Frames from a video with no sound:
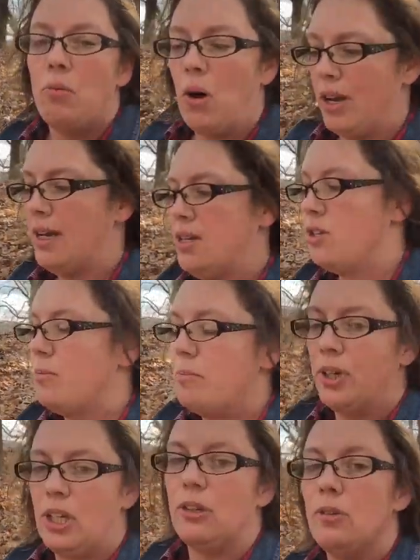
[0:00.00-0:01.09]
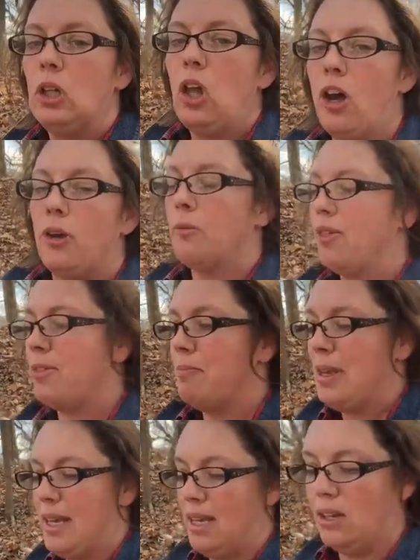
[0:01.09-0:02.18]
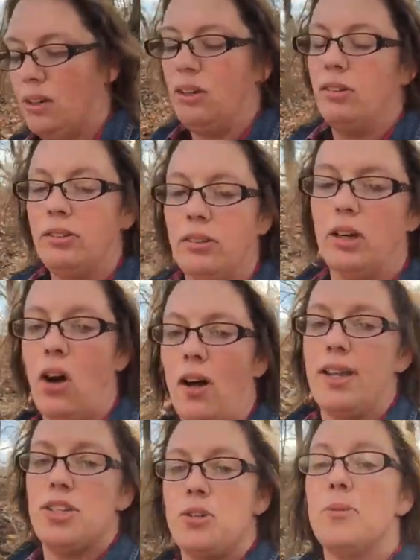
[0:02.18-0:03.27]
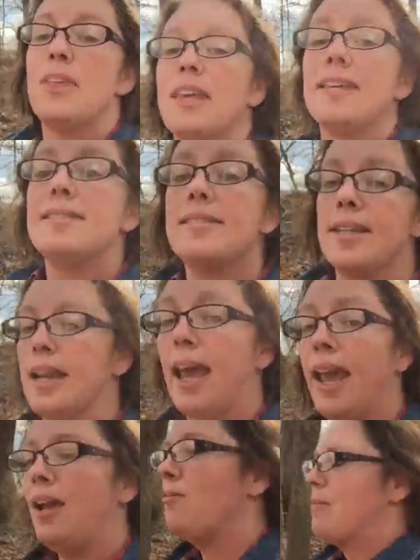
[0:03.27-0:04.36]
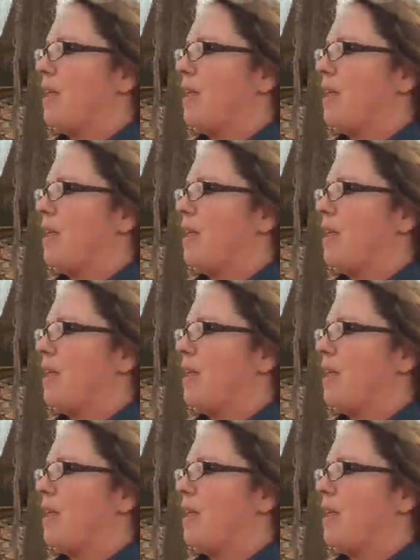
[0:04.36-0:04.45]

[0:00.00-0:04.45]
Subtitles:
wanted to bring you along with me on two things today.